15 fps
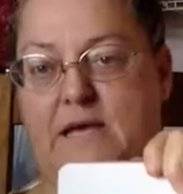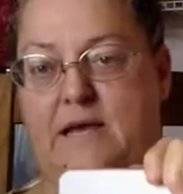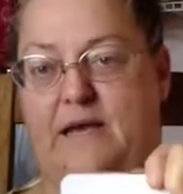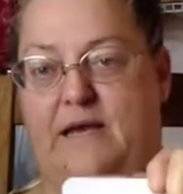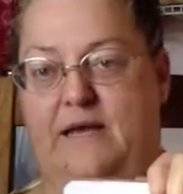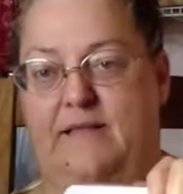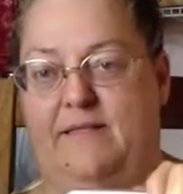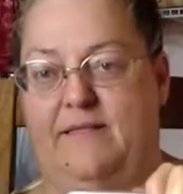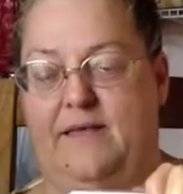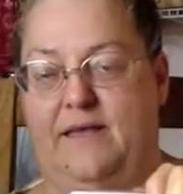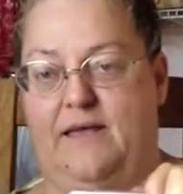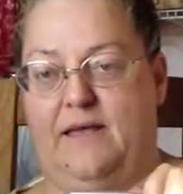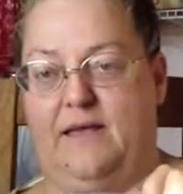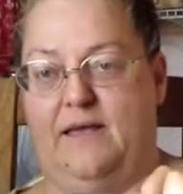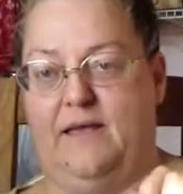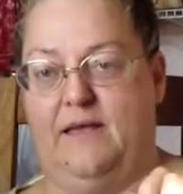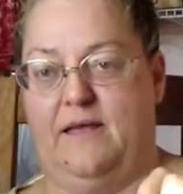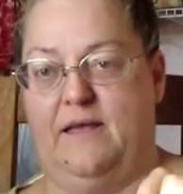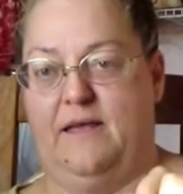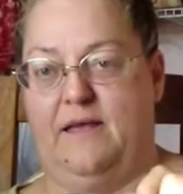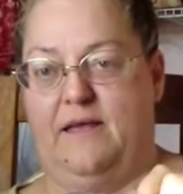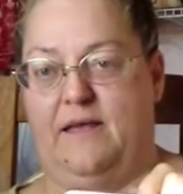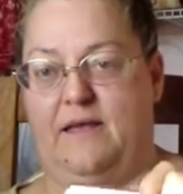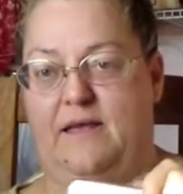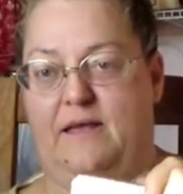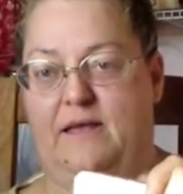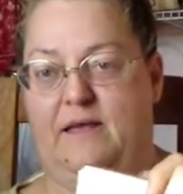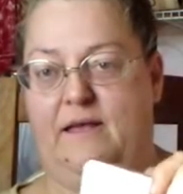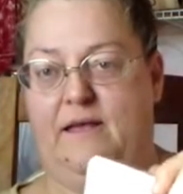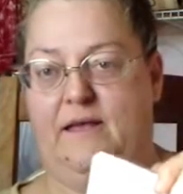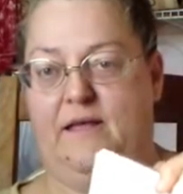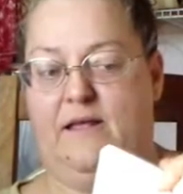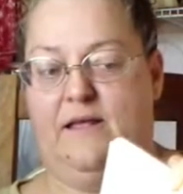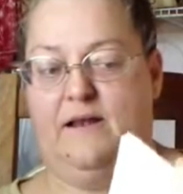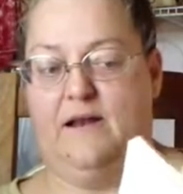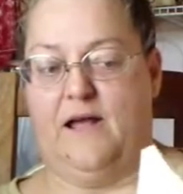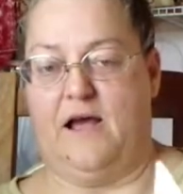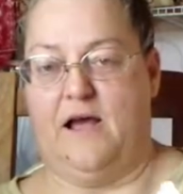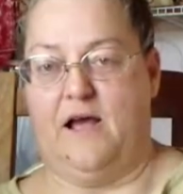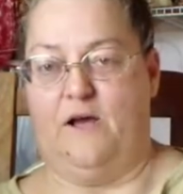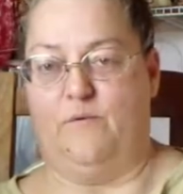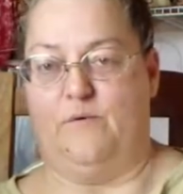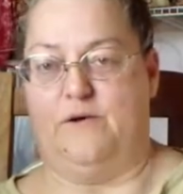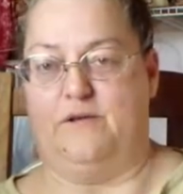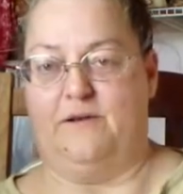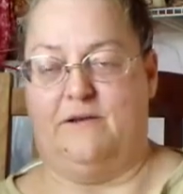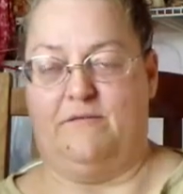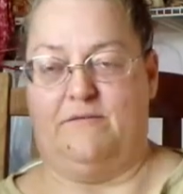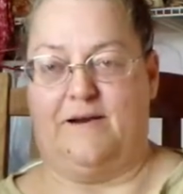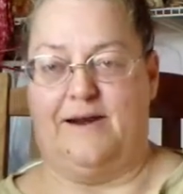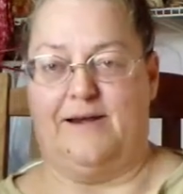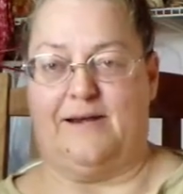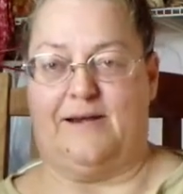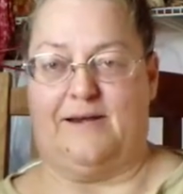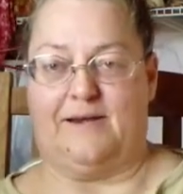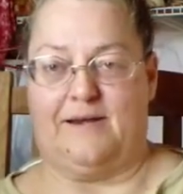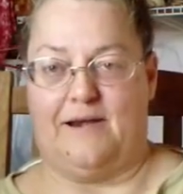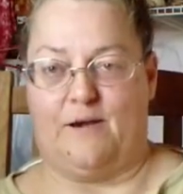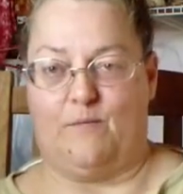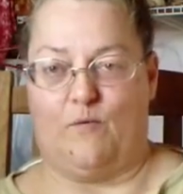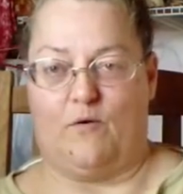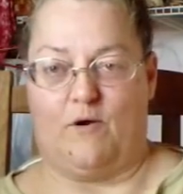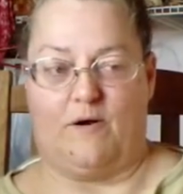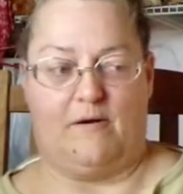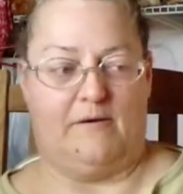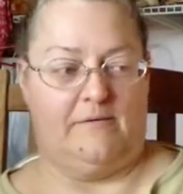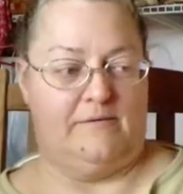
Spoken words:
and then I wouldn't write it in anymore,